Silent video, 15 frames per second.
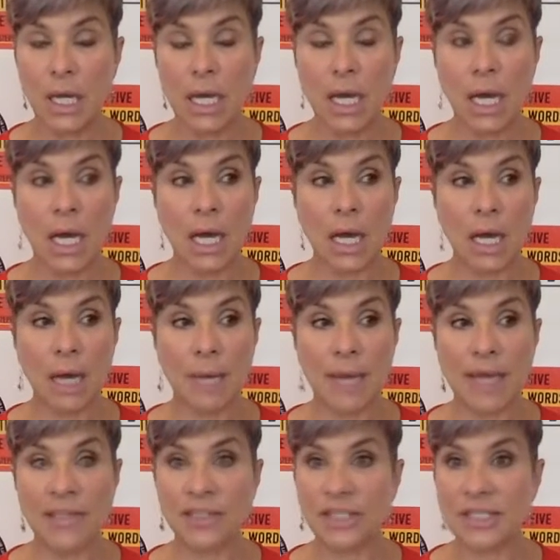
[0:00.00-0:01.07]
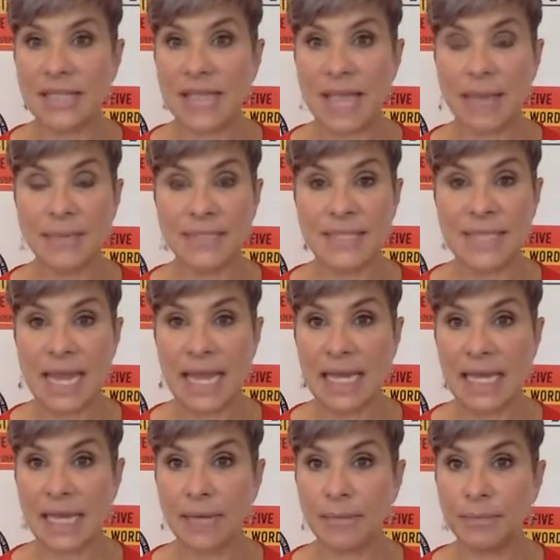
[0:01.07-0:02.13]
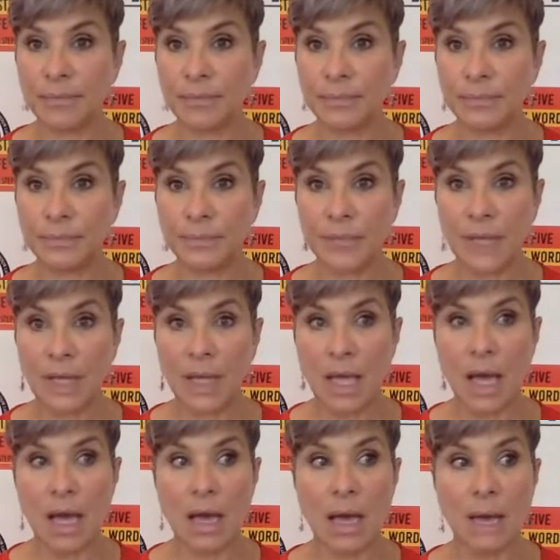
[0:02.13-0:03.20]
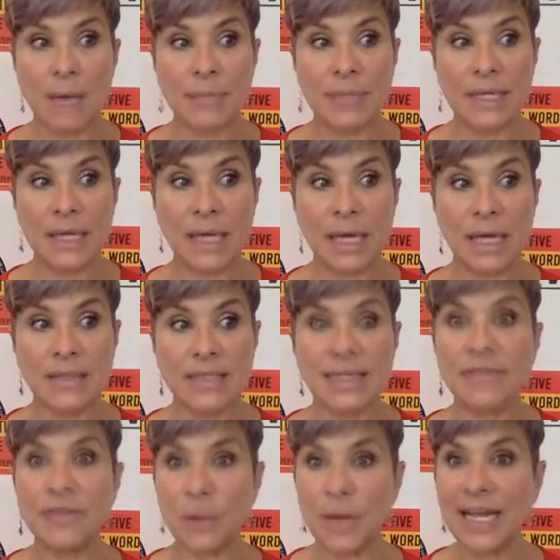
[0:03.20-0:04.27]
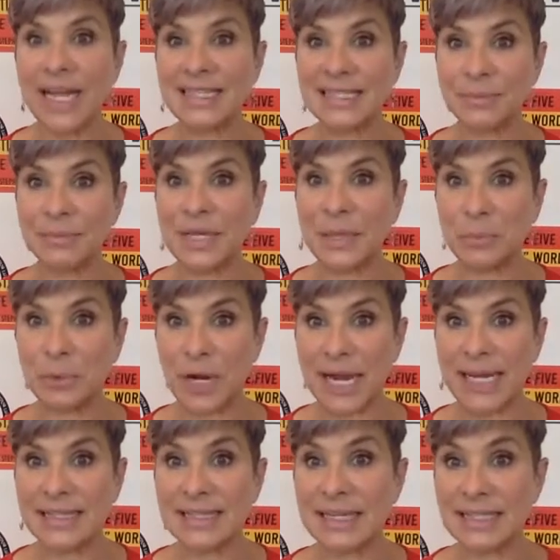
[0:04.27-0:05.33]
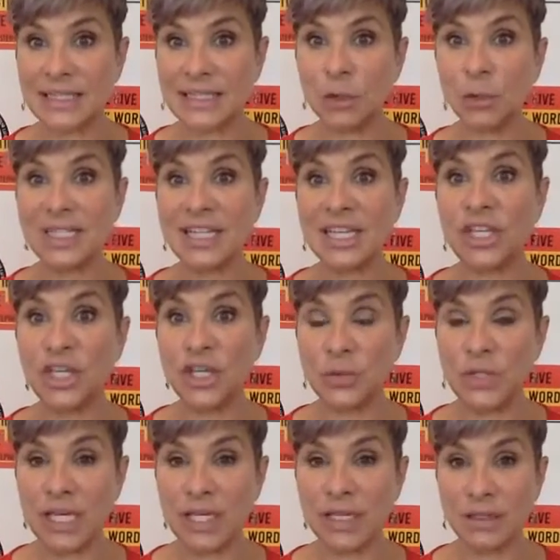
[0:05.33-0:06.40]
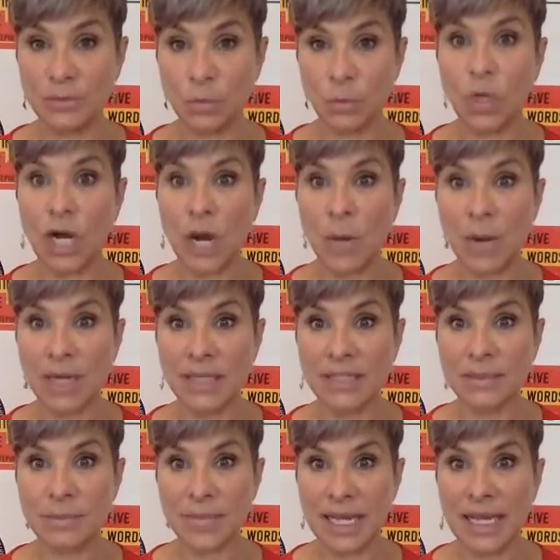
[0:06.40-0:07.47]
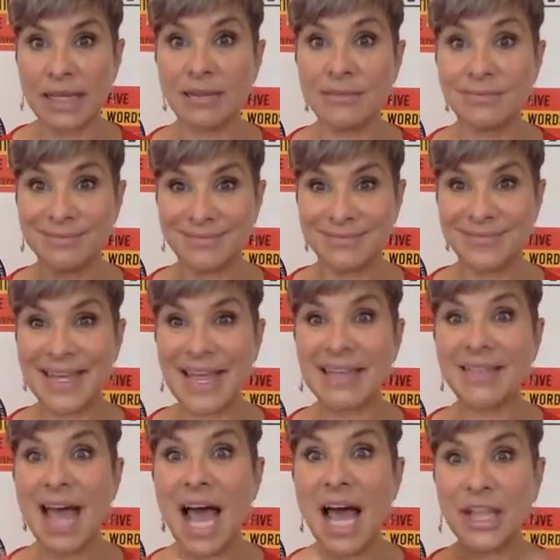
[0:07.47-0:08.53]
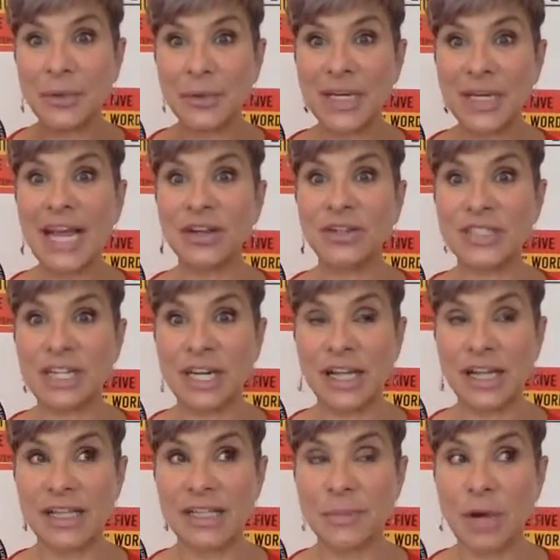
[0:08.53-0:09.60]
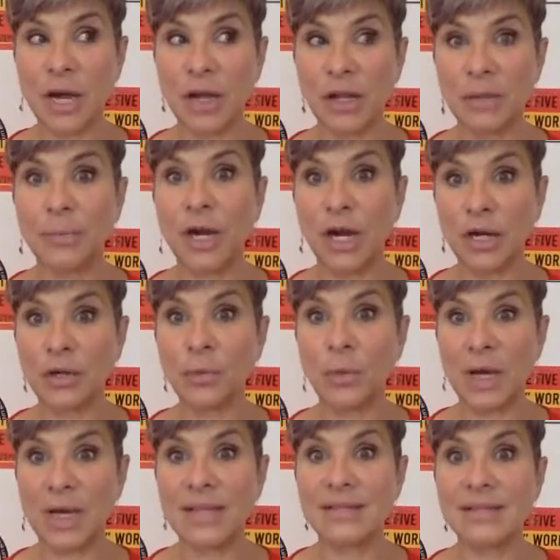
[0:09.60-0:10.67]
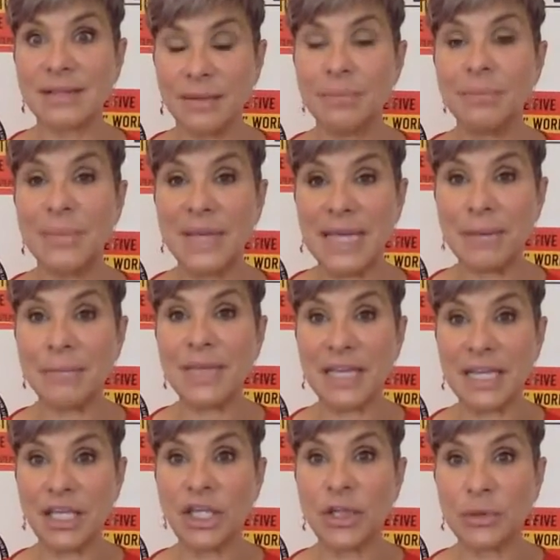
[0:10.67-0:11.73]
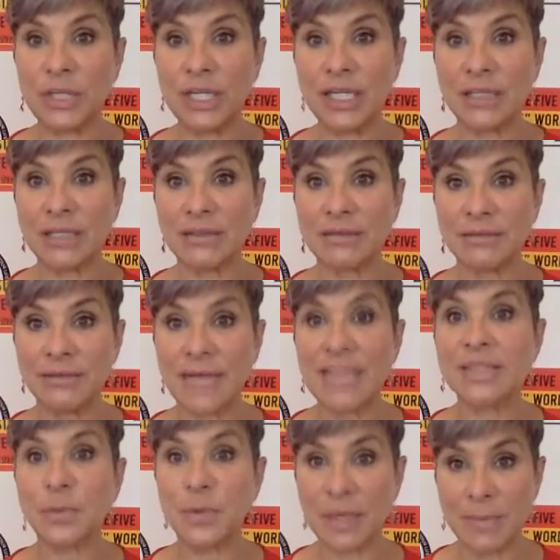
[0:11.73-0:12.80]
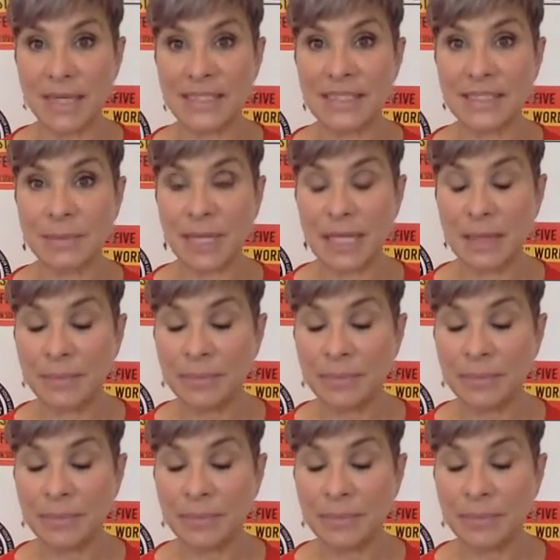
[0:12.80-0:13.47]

I just kept saying it because even though I got some big breaks, I still wasn't union where I wanted to be. And the Hollywood hairstylist part was me being union. That's what it meant to me.